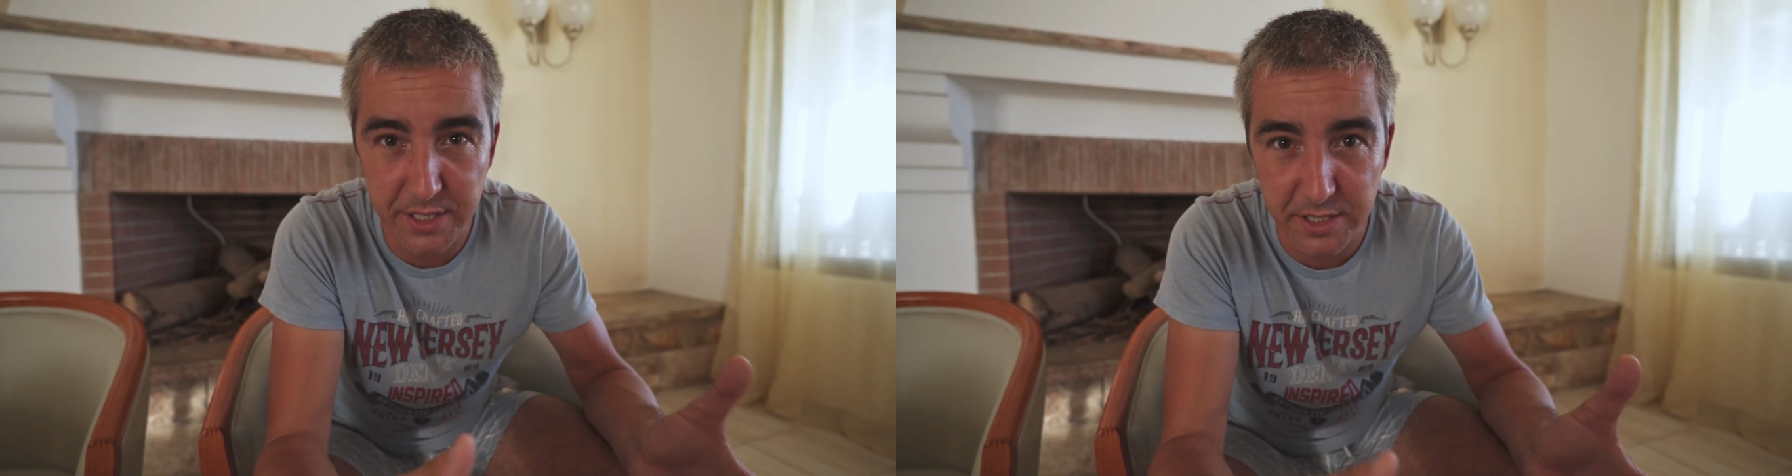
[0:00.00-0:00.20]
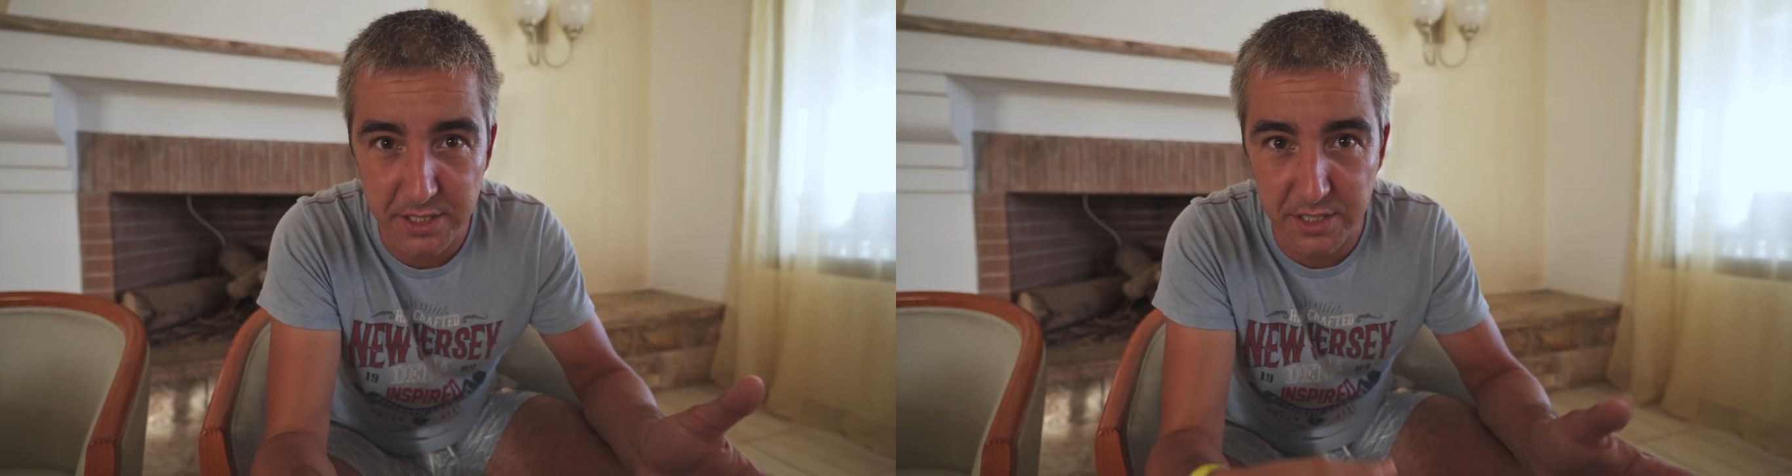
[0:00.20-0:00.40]

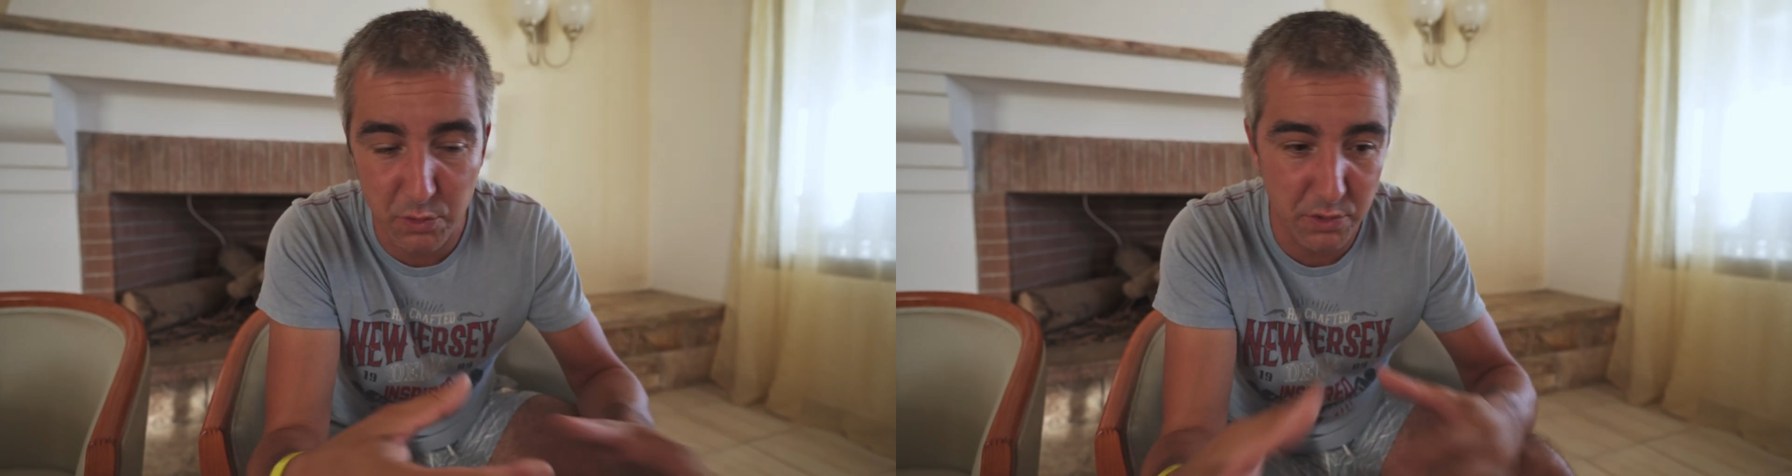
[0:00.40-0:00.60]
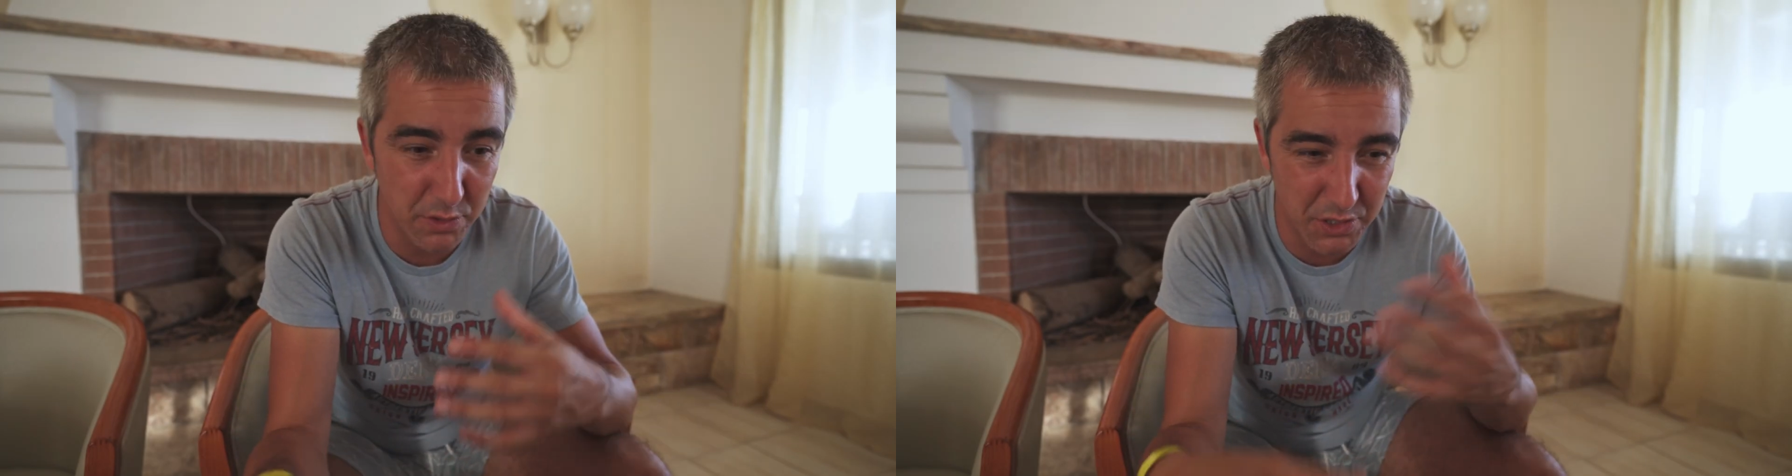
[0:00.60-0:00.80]
this
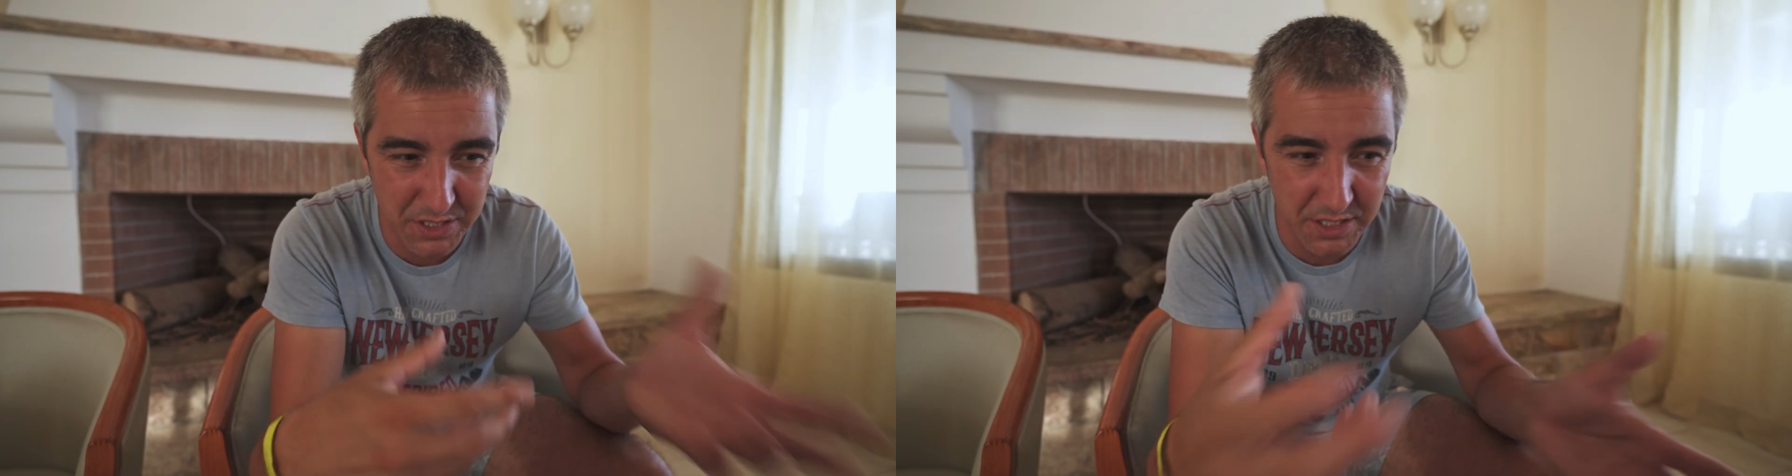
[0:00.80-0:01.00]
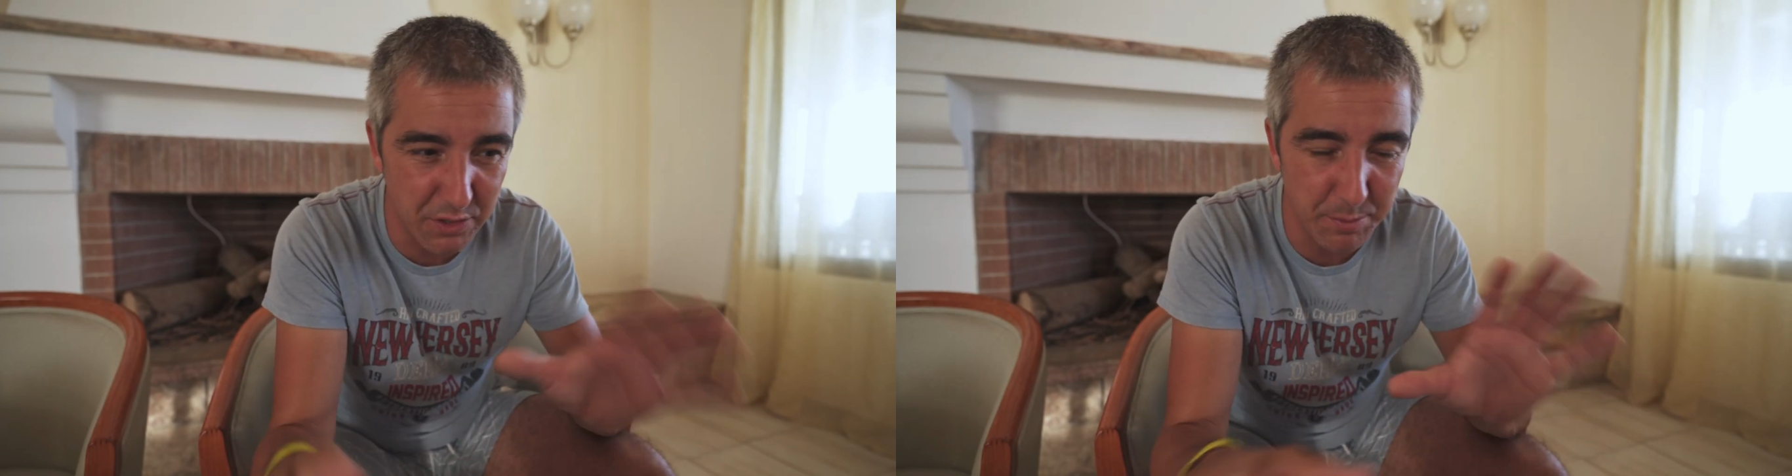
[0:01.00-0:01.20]
or you just
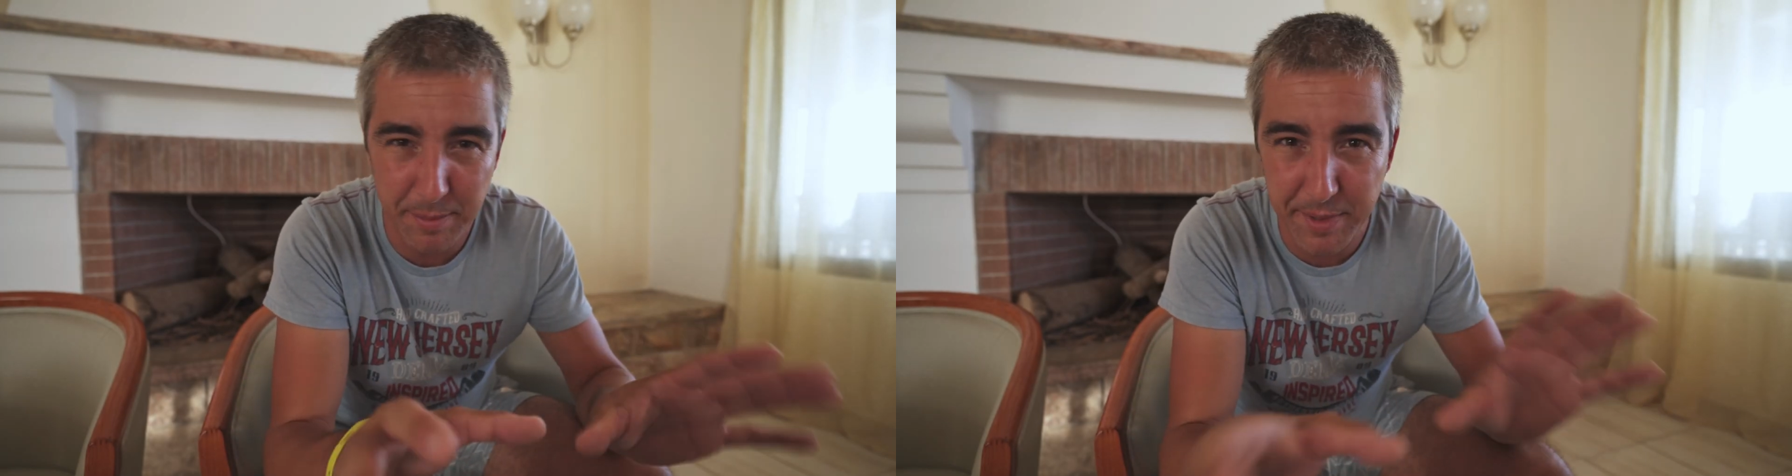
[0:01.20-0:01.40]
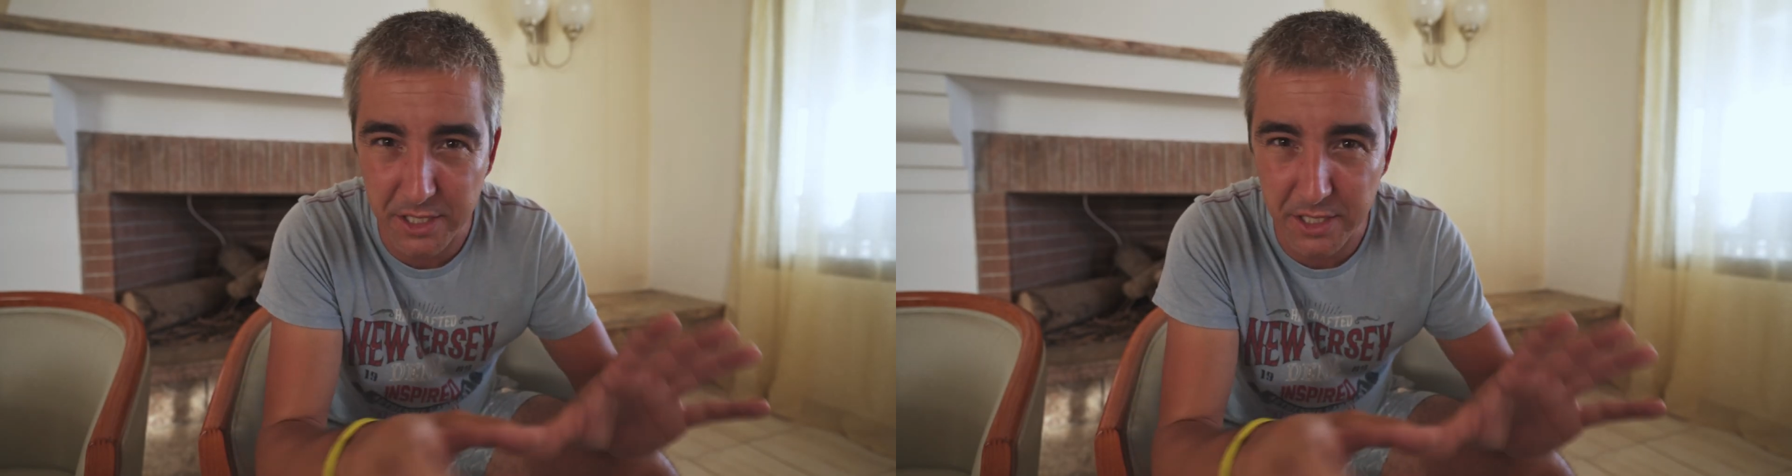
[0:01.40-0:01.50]
need to maybe